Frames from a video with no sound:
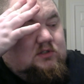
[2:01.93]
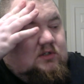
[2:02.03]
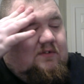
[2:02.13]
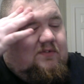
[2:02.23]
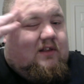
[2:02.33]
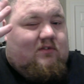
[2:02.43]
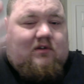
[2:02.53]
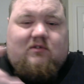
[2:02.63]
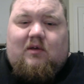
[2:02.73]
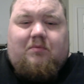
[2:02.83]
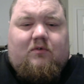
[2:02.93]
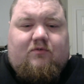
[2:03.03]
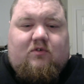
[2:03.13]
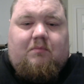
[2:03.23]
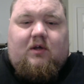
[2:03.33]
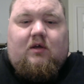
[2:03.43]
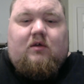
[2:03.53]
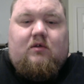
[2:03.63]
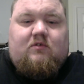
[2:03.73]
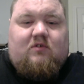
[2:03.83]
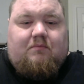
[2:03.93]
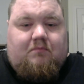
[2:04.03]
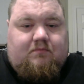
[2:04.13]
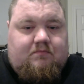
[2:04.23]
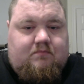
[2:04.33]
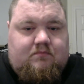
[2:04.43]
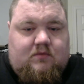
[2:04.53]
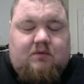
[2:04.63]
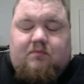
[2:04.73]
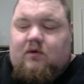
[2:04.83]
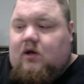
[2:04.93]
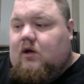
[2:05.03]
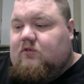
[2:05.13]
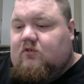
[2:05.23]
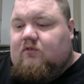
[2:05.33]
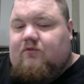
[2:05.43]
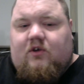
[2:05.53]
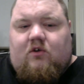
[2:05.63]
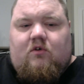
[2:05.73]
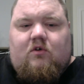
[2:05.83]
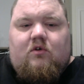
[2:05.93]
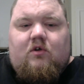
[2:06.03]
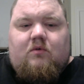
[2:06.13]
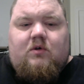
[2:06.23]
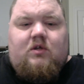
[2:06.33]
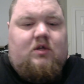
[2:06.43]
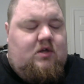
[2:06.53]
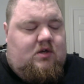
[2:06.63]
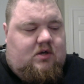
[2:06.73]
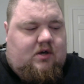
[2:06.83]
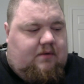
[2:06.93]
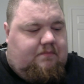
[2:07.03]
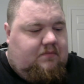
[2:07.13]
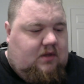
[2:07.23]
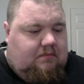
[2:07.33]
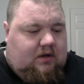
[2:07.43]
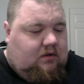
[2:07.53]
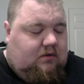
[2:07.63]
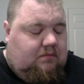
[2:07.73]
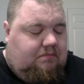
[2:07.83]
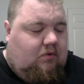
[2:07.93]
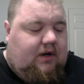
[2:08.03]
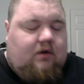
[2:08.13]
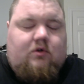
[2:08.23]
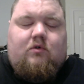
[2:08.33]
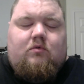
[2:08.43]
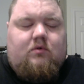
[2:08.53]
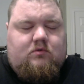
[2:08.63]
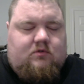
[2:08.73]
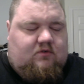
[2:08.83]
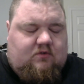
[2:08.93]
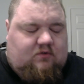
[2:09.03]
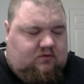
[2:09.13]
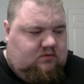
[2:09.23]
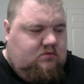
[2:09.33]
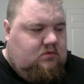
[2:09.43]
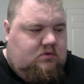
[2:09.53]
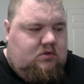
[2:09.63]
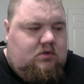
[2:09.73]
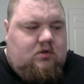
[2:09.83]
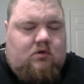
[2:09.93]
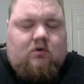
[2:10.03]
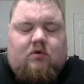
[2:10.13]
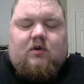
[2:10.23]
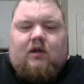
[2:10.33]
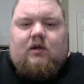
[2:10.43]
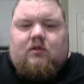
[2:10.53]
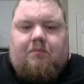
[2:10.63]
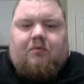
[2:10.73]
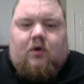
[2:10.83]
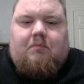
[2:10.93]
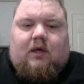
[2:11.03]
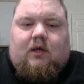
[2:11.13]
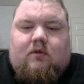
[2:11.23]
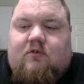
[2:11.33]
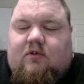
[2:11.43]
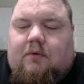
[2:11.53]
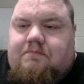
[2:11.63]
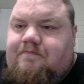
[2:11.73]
if that's an example of some certain figure I'm not going to point out who. It's just you can kind of get the point I'm making. So